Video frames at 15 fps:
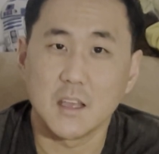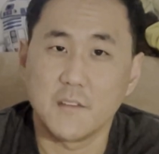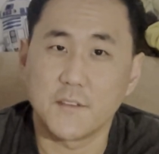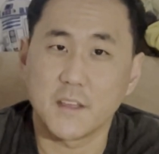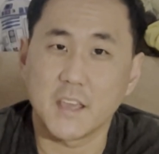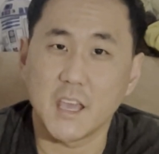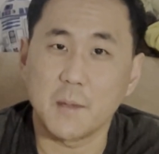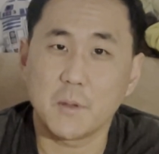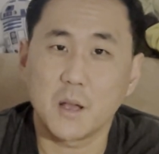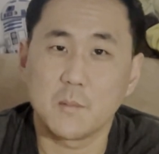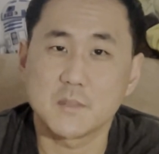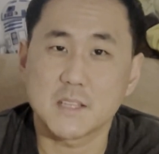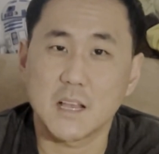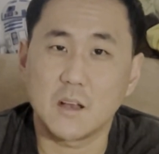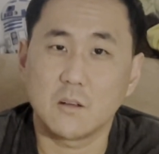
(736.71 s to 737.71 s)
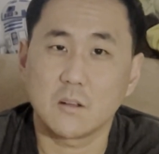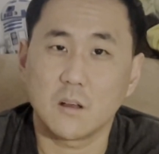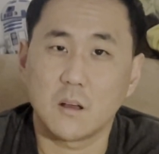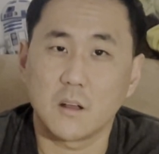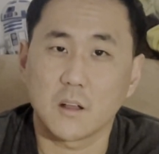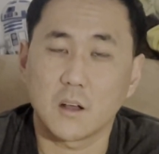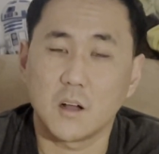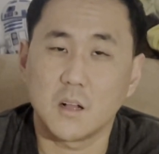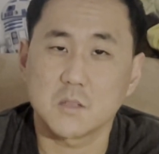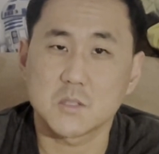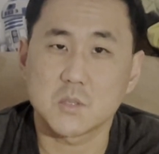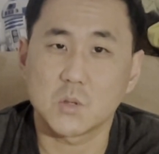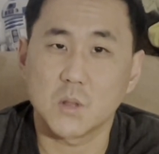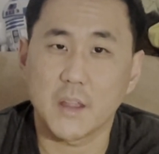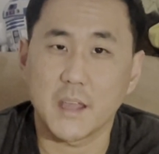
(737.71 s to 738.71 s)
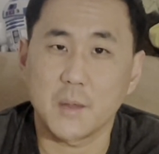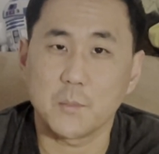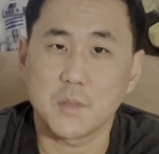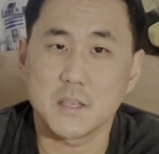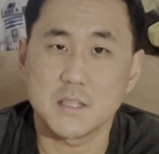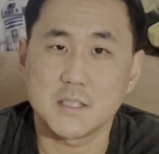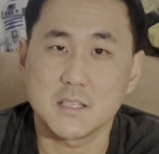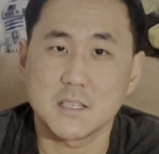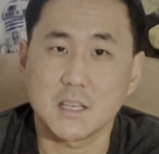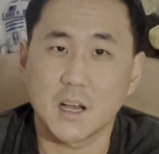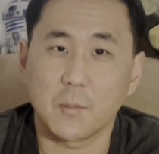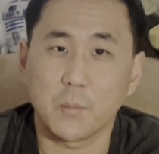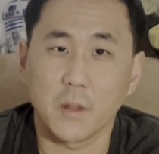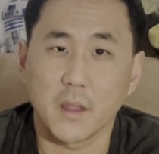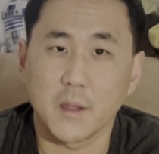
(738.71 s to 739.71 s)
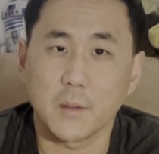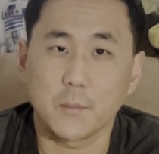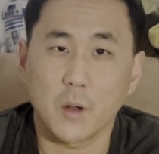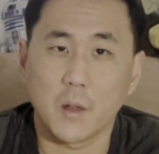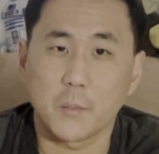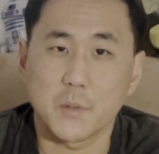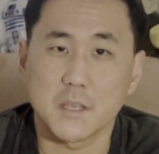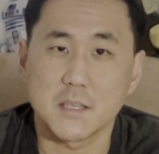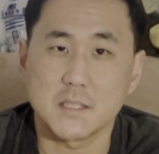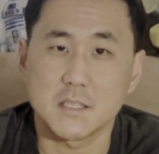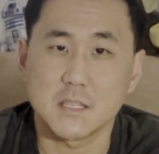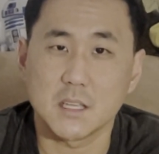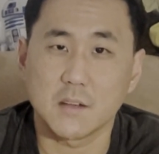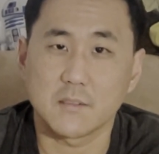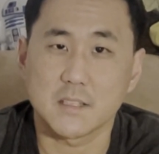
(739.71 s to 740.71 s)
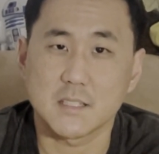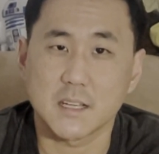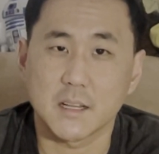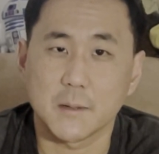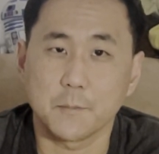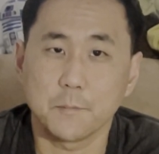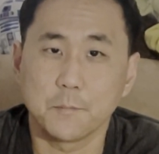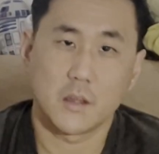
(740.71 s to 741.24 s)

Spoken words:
If a game comes out on a console and PC, I'll play it on PC every time.